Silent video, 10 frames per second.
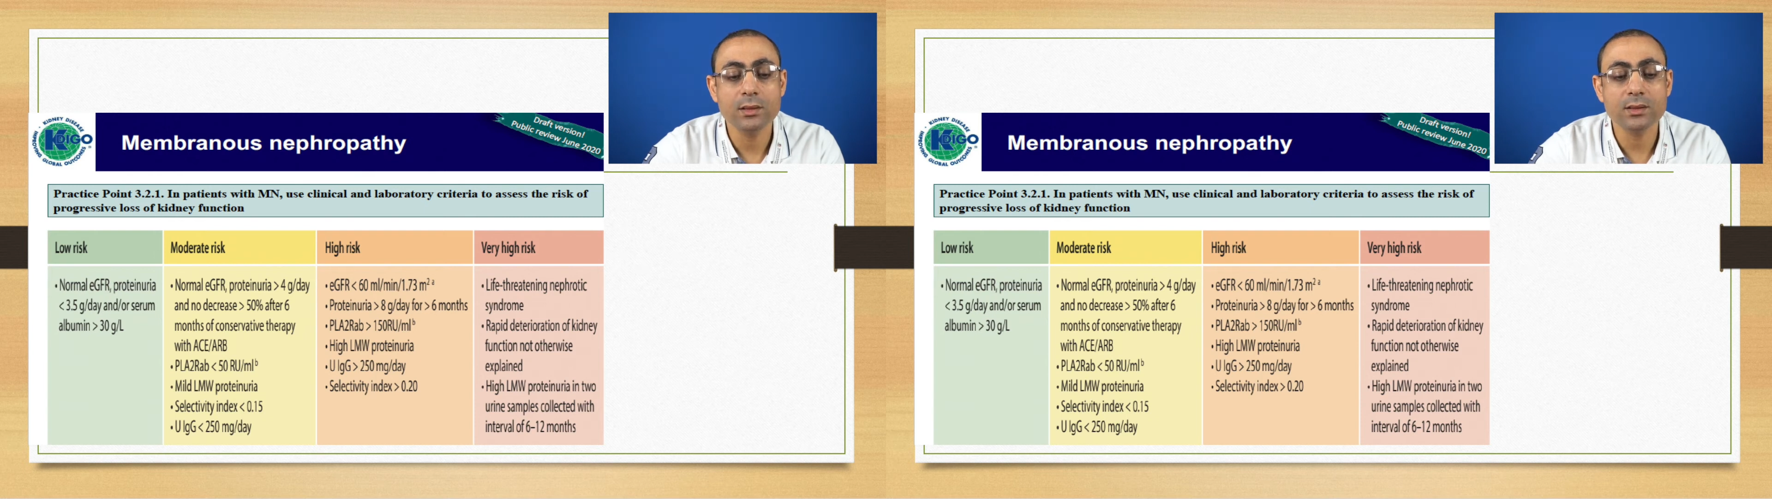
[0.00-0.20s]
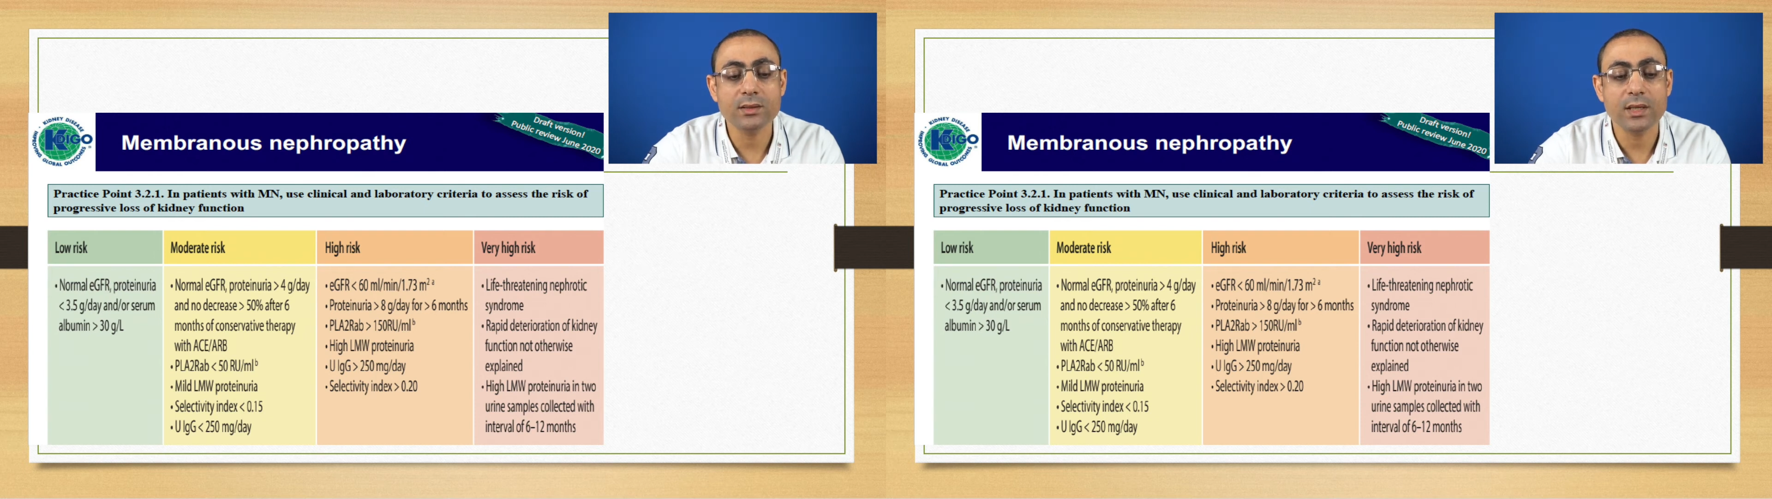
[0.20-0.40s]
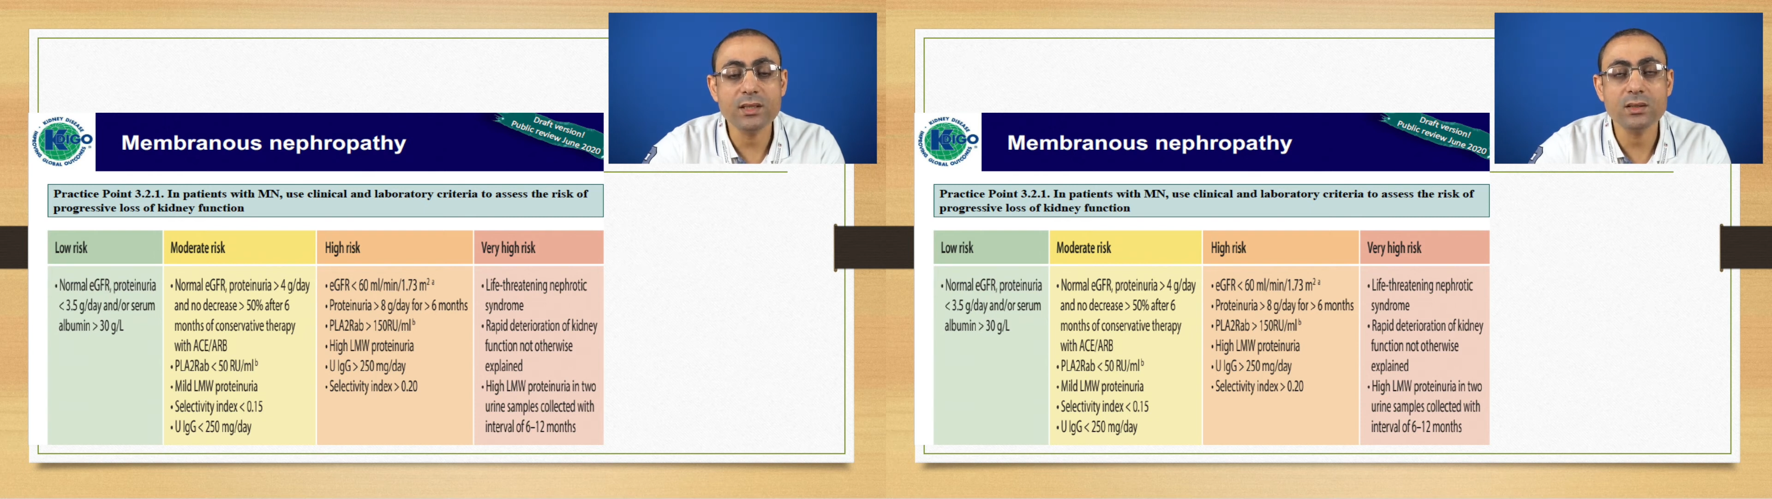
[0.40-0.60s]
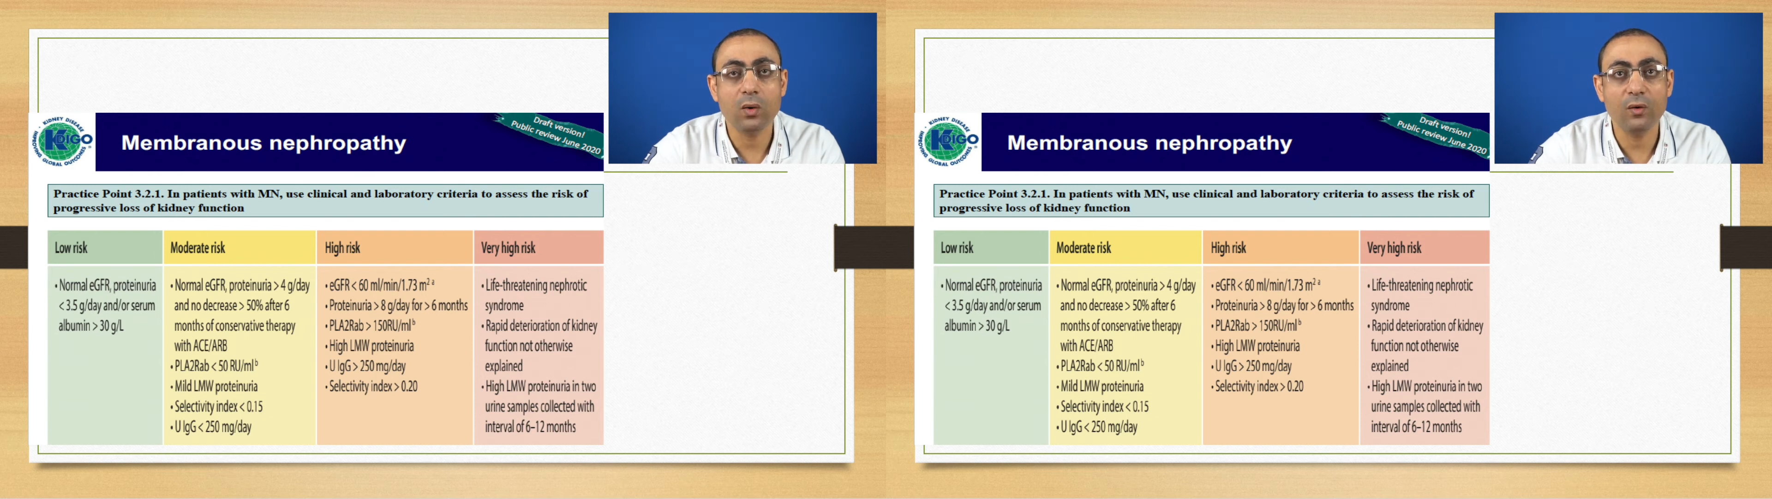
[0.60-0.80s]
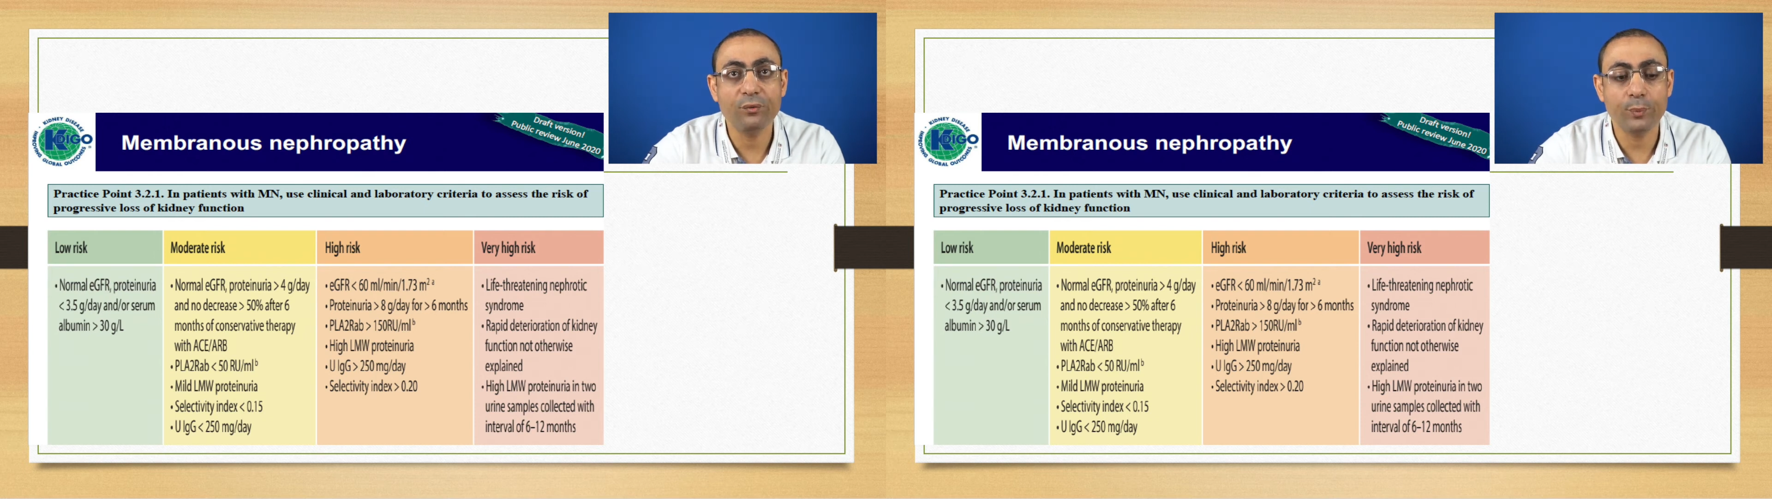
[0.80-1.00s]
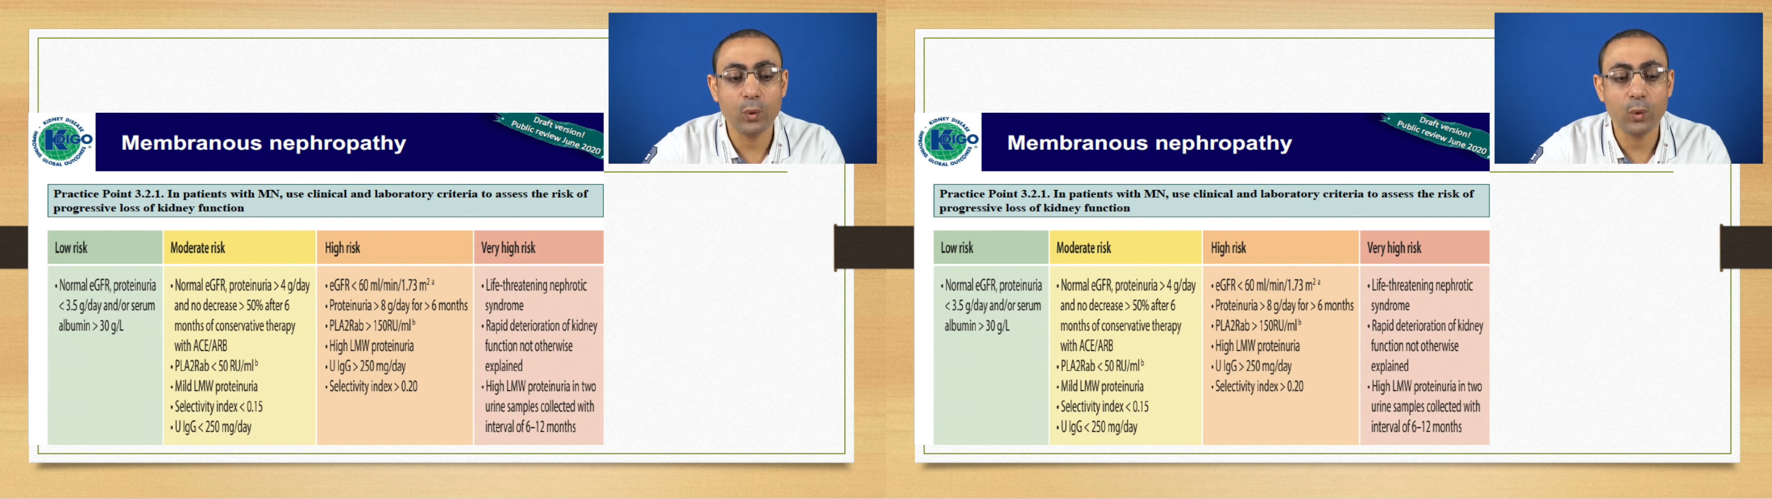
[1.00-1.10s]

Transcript: the risk of